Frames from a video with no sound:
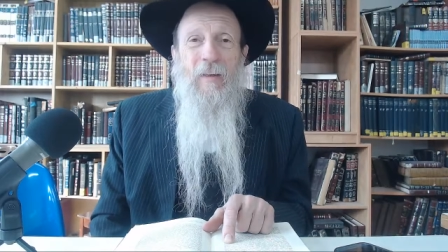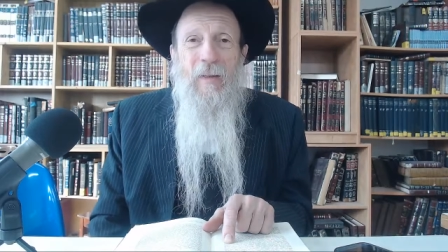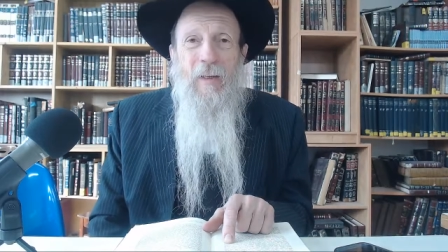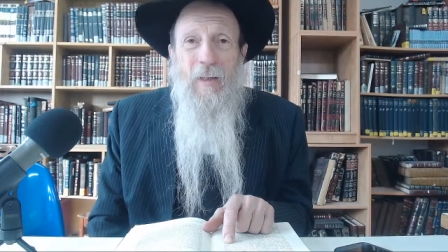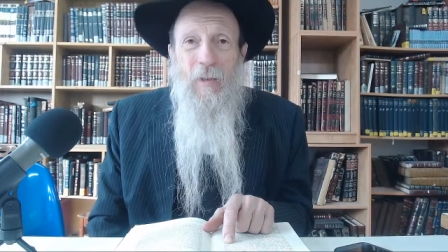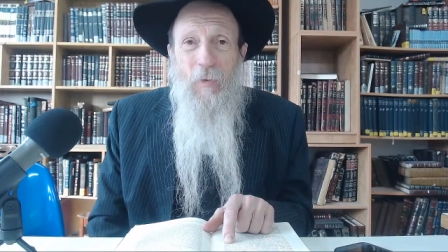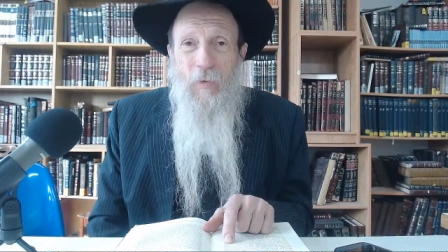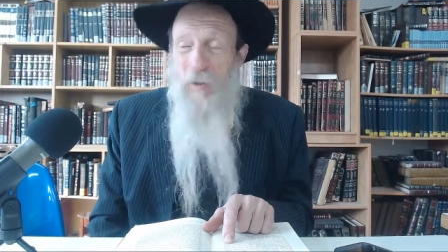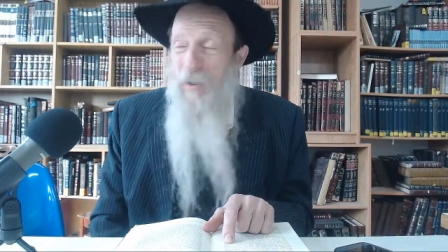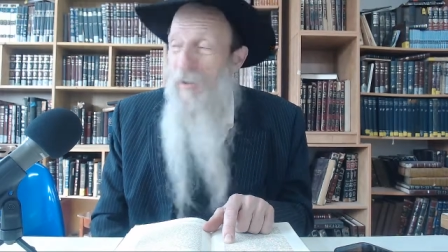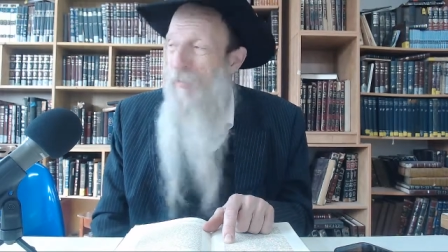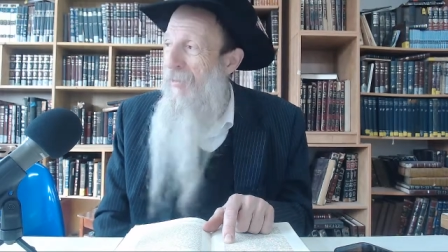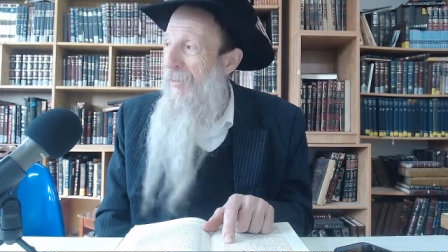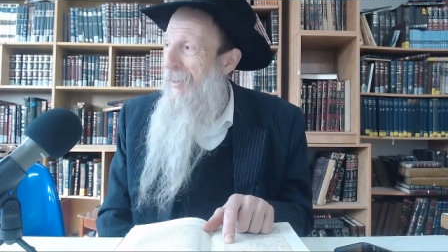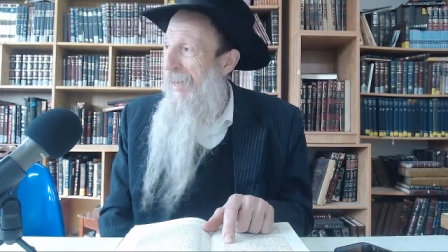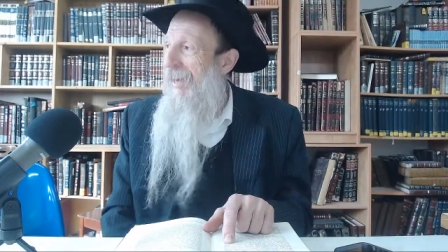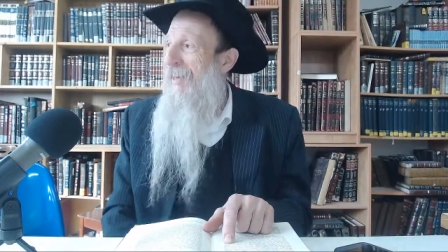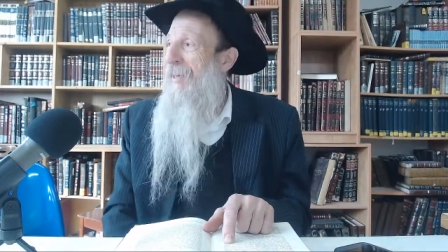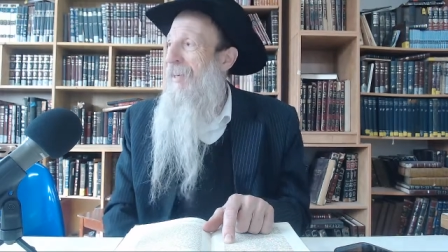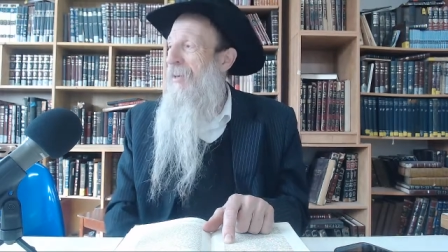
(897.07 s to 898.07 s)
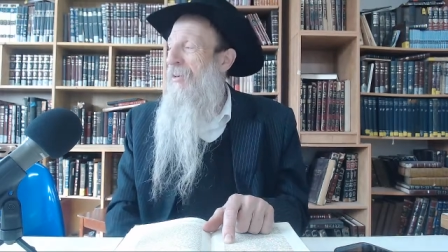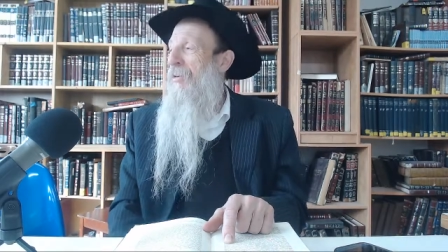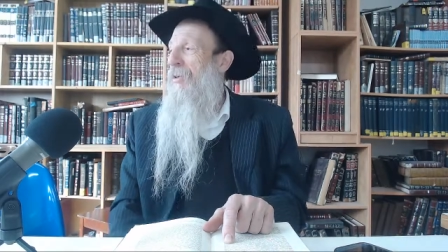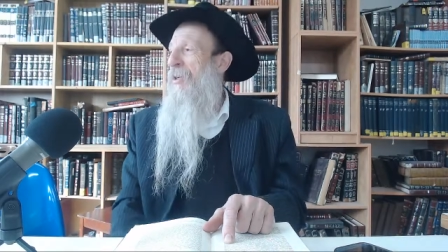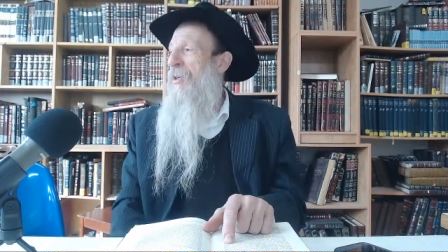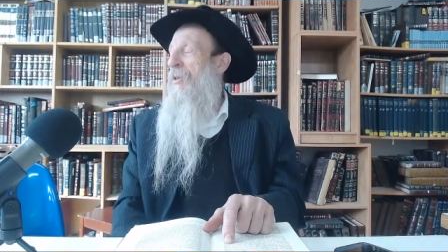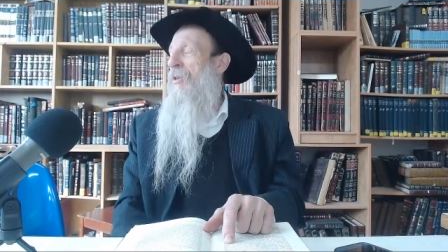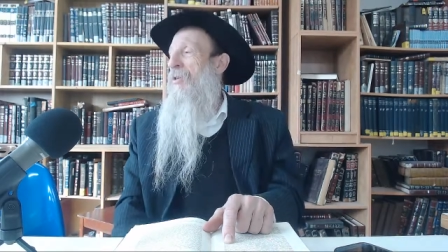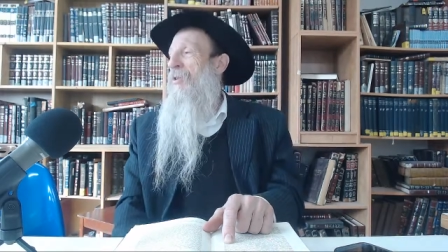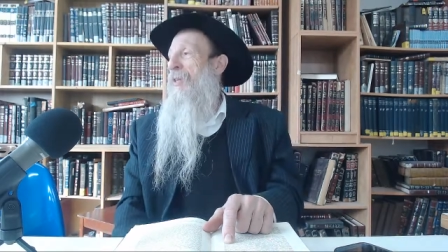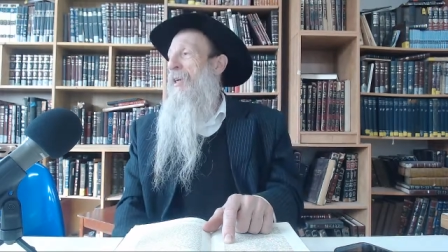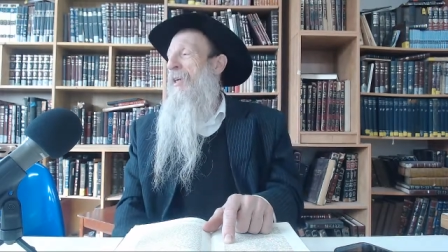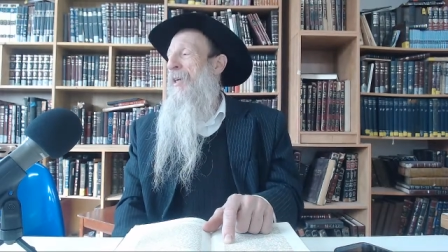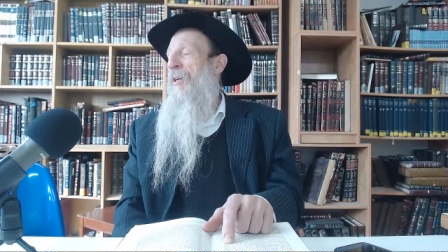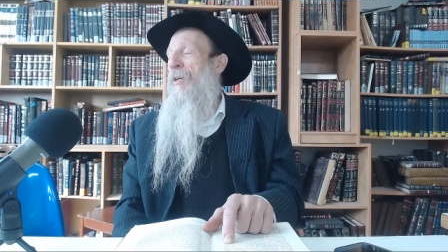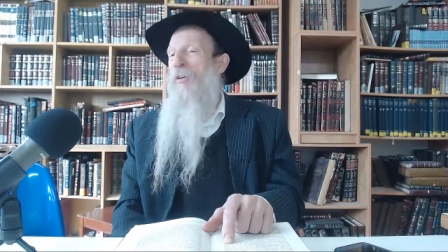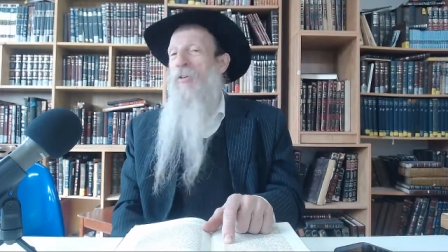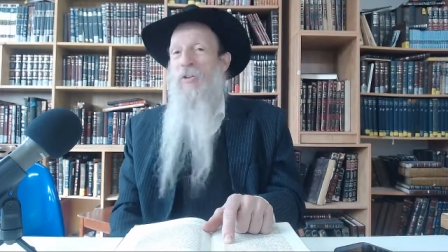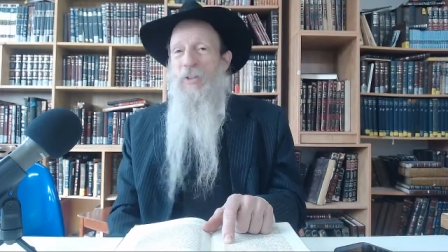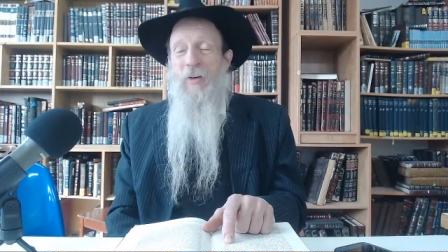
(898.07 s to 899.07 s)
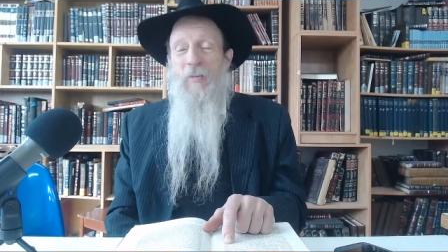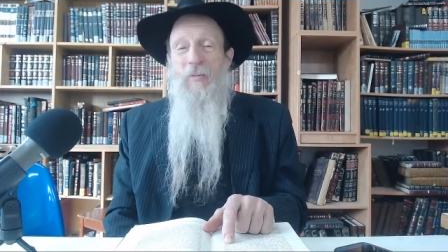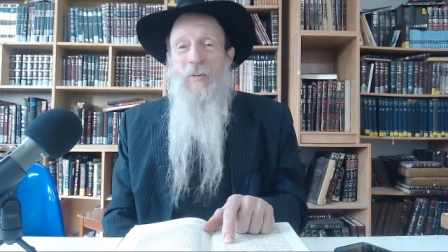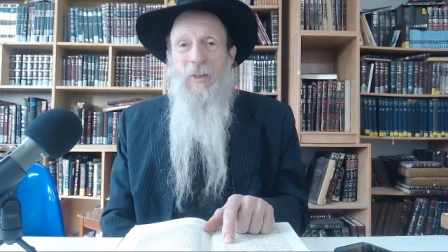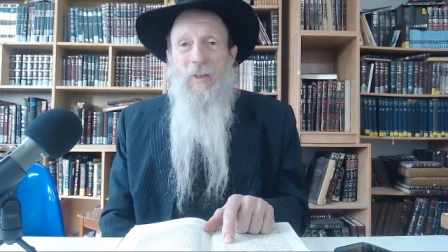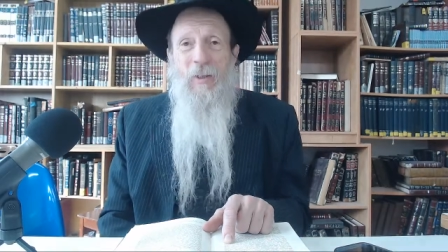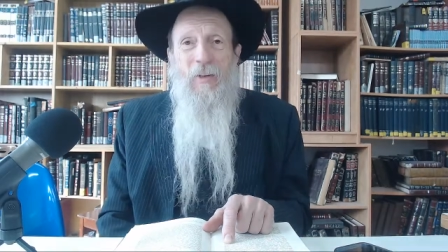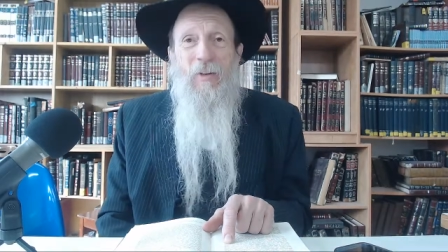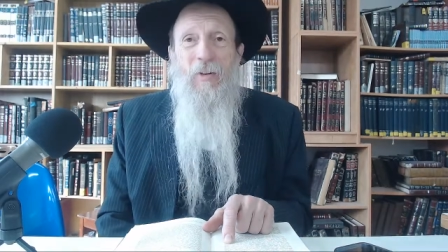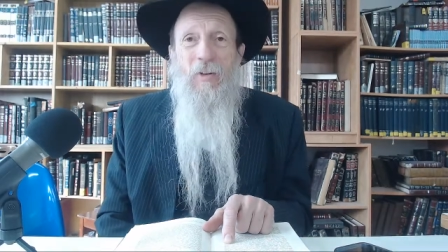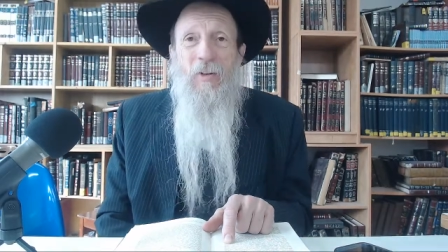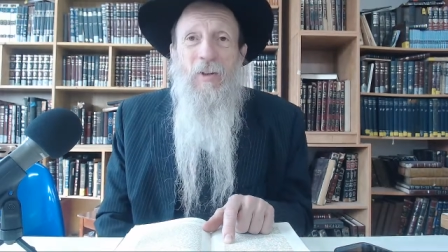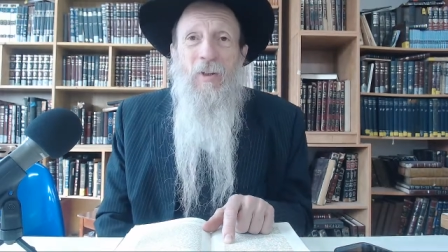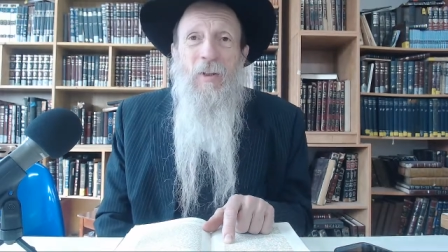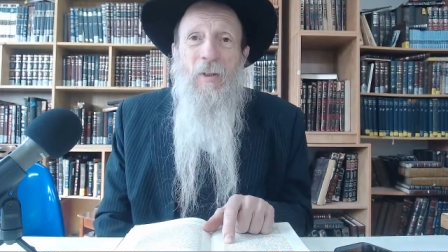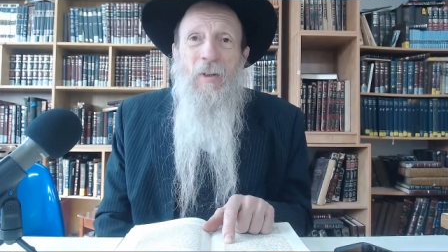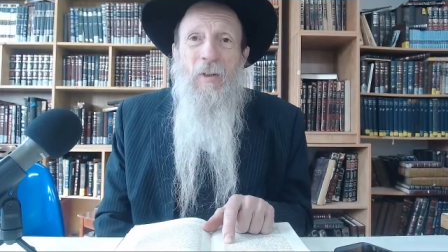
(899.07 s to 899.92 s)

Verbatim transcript: he would live 900 years, 970 years.